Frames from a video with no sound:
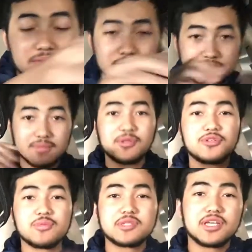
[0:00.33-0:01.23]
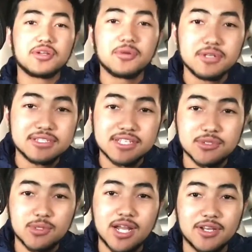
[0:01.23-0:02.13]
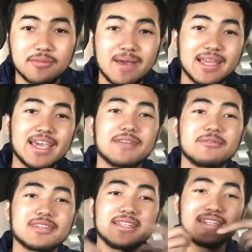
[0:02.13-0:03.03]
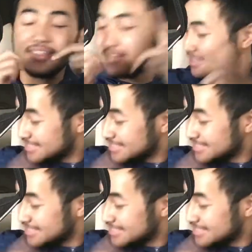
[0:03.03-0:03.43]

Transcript: What's up YouTube, it's Henry Huynh 619 here back at it with another